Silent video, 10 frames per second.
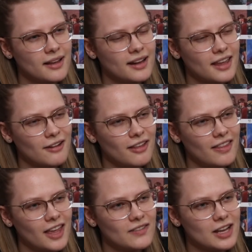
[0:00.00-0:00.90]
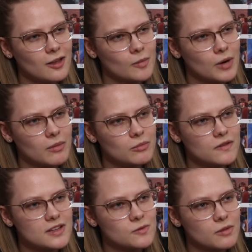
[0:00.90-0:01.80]
I can't really think of any other Barbie
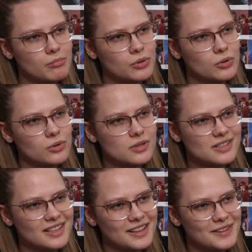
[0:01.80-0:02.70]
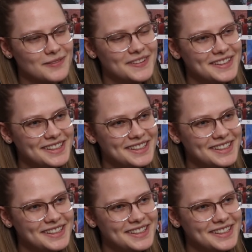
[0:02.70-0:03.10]
movies with pools in them.